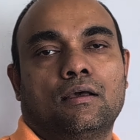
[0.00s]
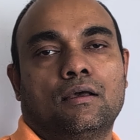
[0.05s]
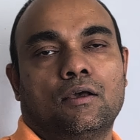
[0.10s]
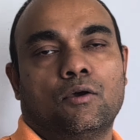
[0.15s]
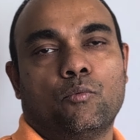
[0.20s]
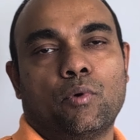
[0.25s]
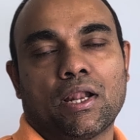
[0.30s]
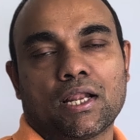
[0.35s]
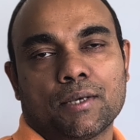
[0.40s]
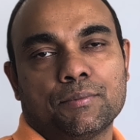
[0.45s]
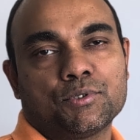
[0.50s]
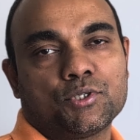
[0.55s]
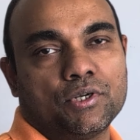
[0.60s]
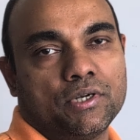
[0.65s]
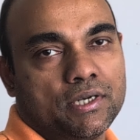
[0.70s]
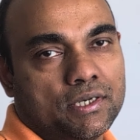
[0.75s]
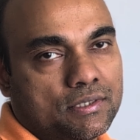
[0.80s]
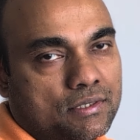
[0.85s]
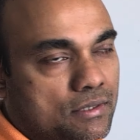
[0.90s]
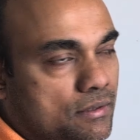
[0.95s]
Welcome
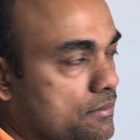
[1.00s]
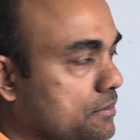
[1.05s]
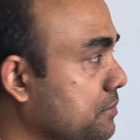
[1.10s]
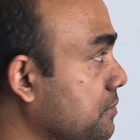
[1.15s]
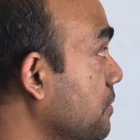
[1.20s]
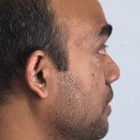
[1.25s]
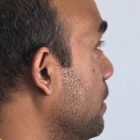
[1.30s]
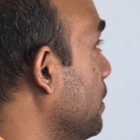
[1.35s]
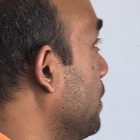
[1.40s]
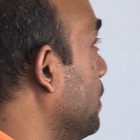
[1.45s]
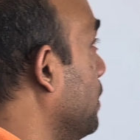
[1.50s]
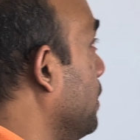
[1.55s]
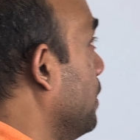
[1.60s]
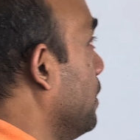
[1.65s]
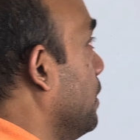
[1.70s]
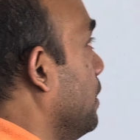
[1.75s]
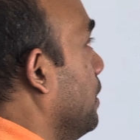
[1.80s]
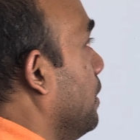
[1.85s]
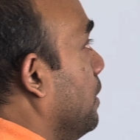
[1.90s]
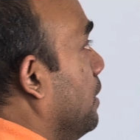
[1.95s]
students.
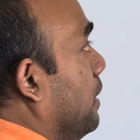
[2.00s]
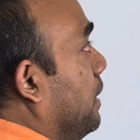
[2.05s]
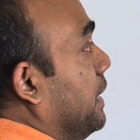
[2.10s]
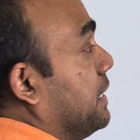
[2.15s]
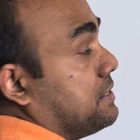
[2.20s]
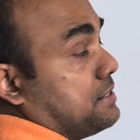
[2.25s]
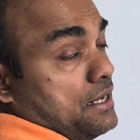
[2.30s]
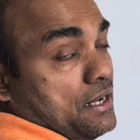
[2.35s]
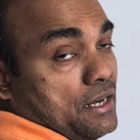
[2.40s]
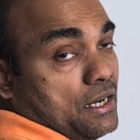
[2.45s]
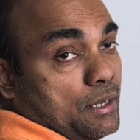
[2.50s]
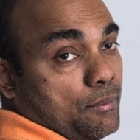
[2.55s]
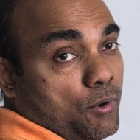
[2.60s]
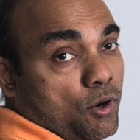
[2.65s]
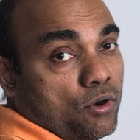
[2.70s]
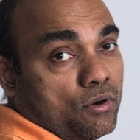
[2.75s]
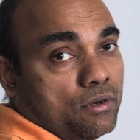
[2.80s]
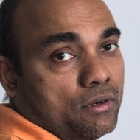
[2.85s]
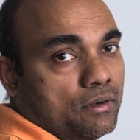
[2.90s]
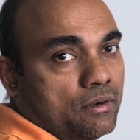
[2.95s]
Let's learn
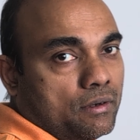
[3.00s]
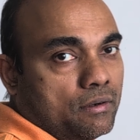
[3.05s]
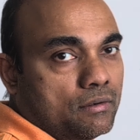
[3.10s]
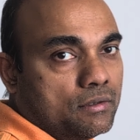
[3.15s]
about